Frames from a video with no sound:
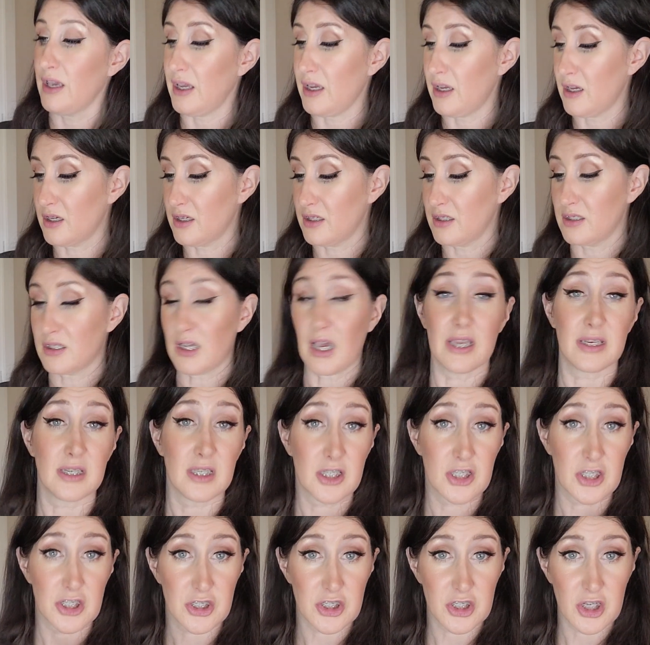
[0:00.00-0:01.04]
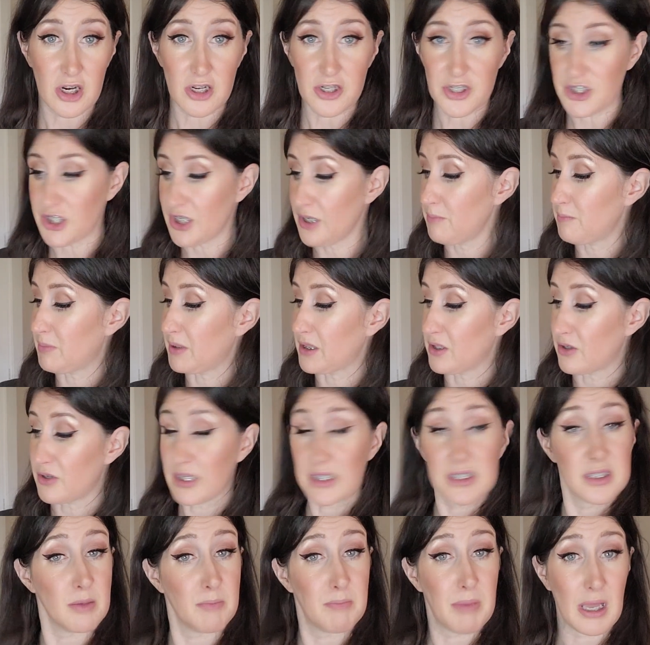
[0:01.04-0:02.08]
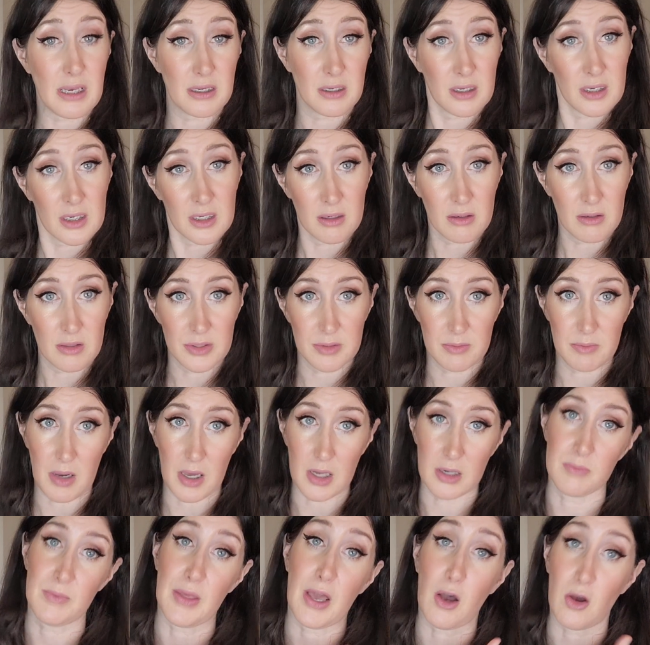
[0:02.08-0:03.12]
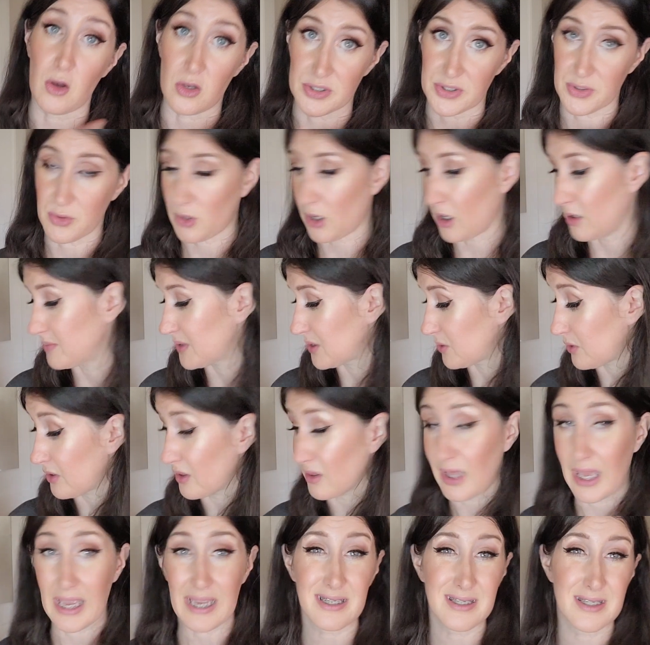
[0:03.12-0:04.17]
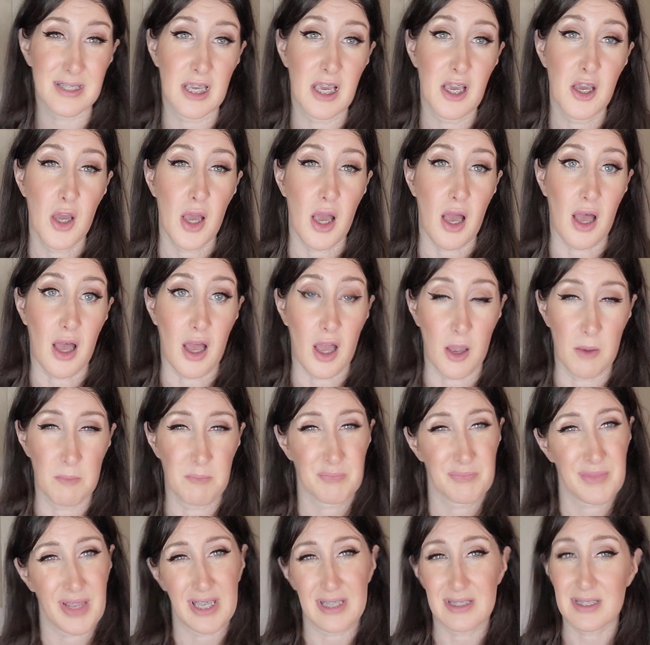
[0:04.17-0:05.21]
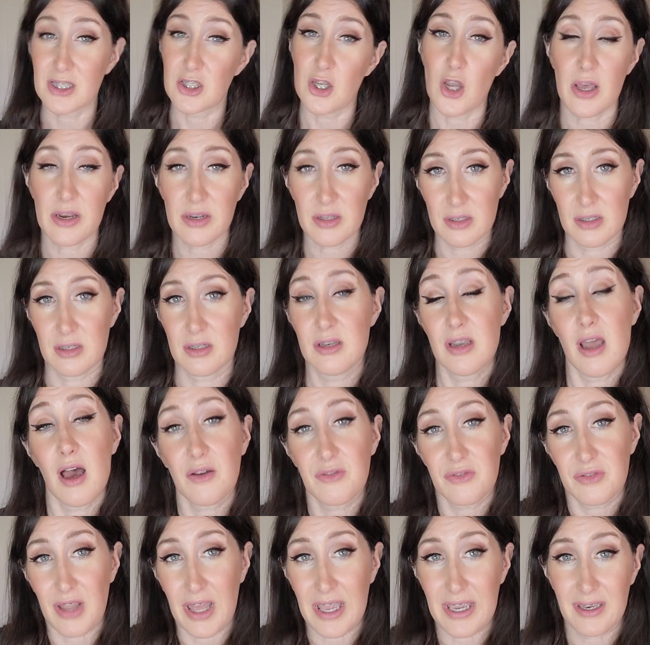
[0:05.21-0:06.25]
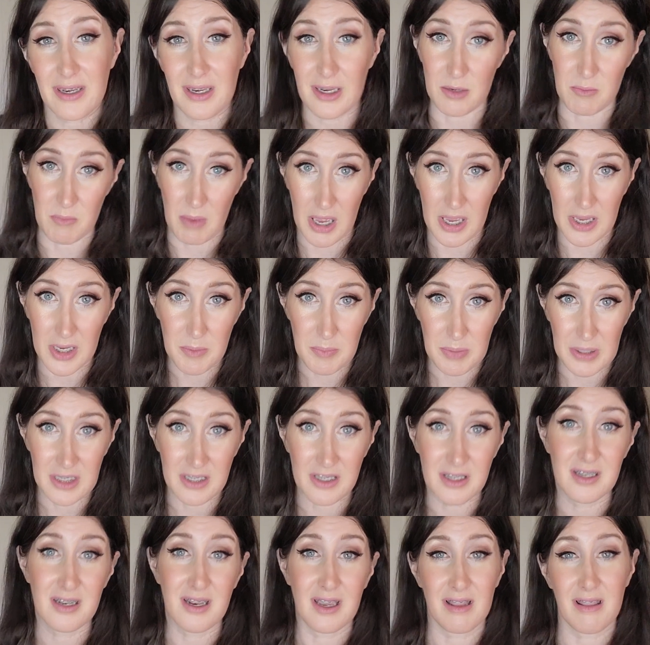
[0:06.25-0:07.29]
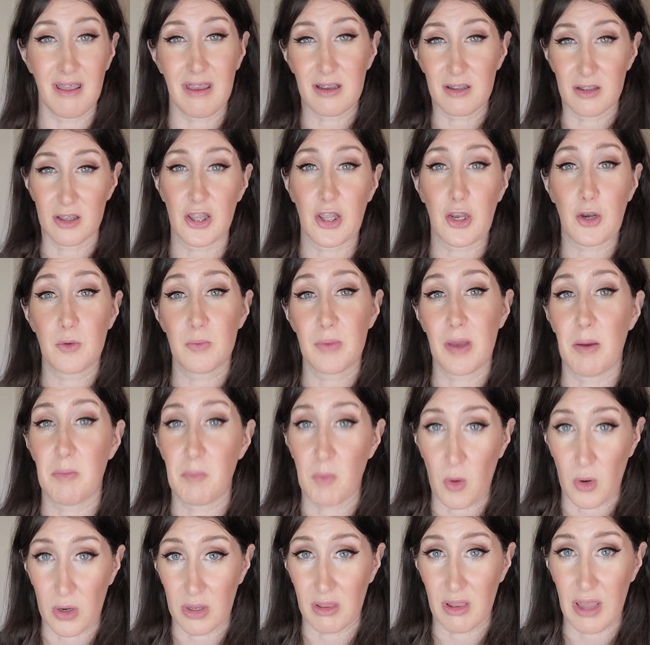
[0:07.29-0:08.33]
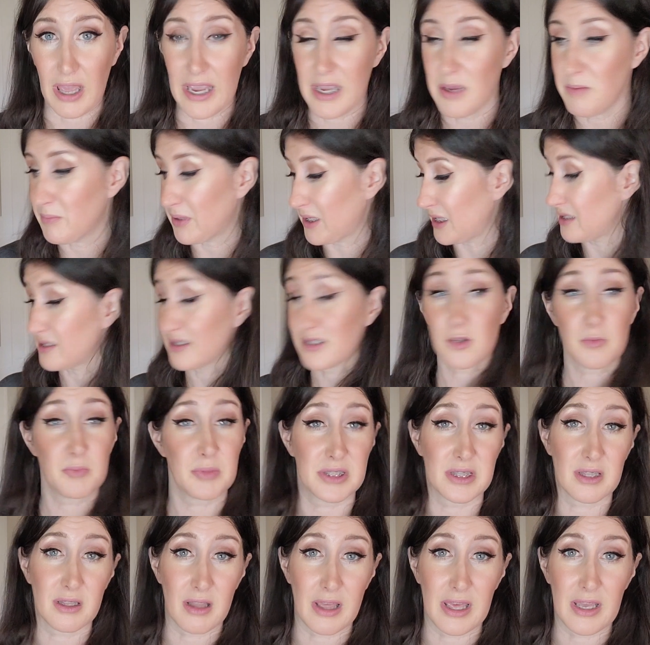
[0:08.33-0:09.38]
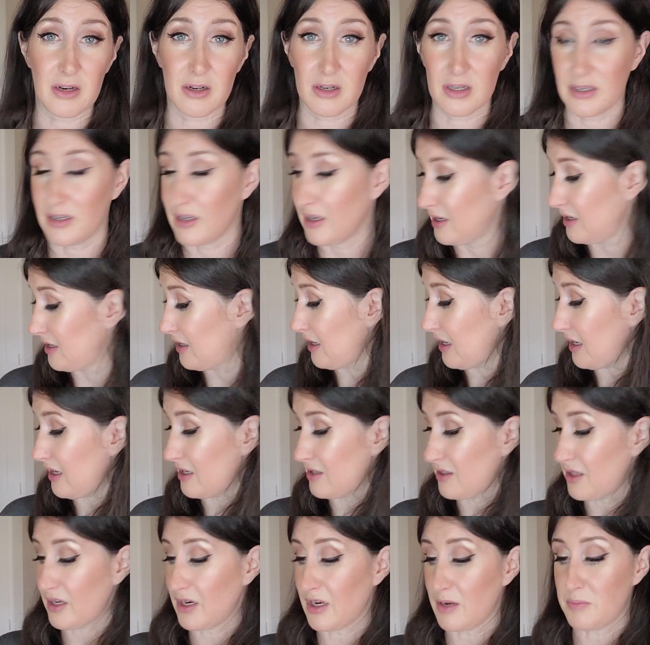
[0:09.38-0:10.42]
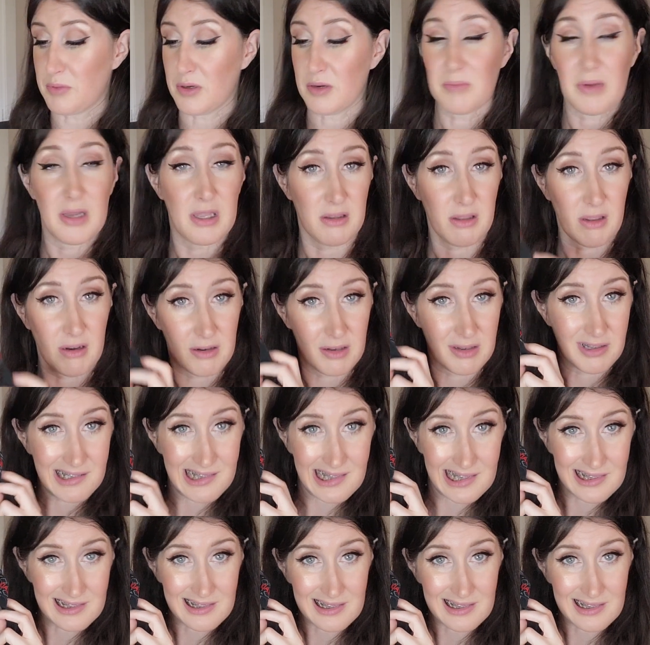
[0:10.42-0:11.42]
And I need to charge it, but there is a button here on the bottom that also comes with light. It's not enough light in my opinion. I like a little bit more light, but I still put the light on and then I put my little